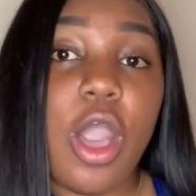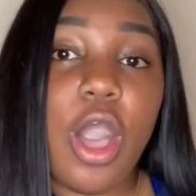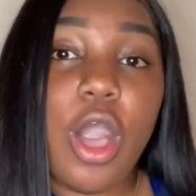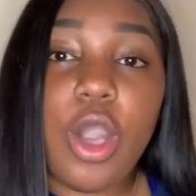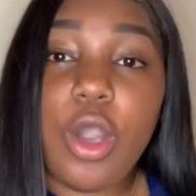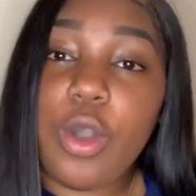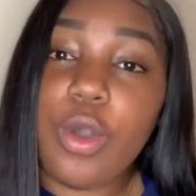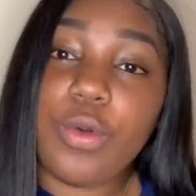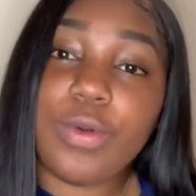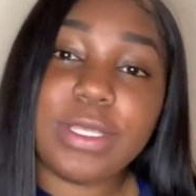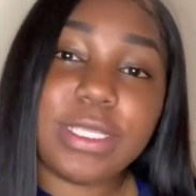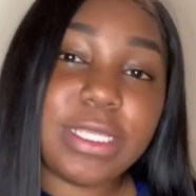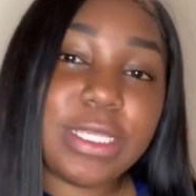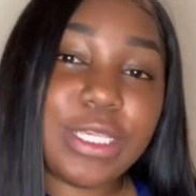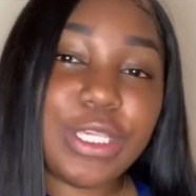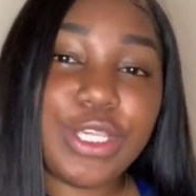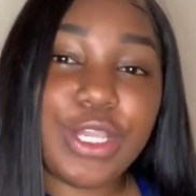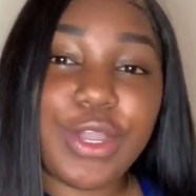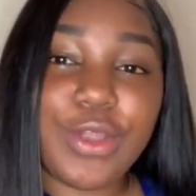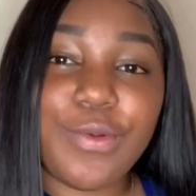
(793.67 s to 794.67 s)
oh, is
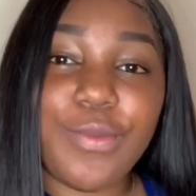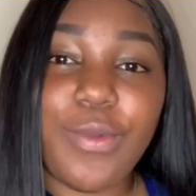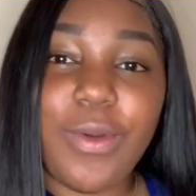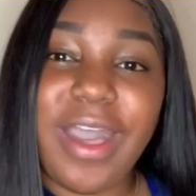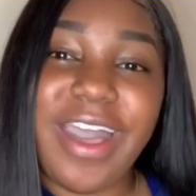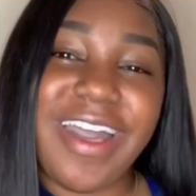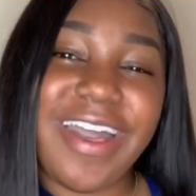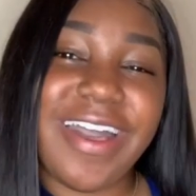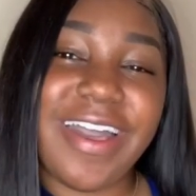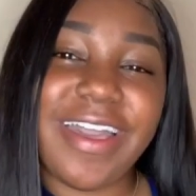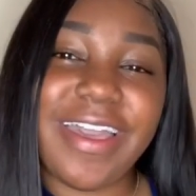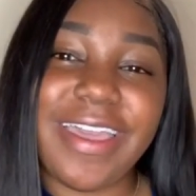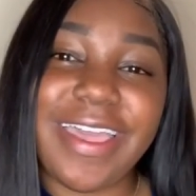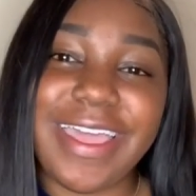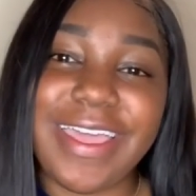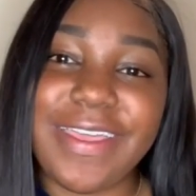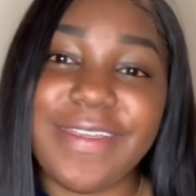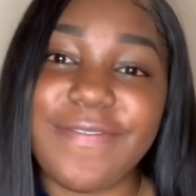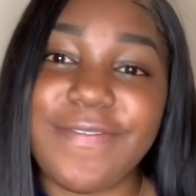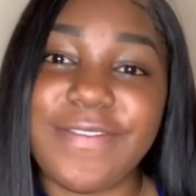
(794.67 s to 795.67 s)
this your
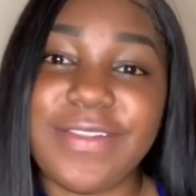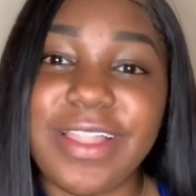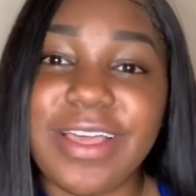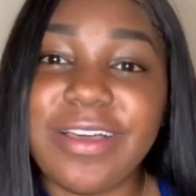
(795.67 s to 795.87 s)
wife?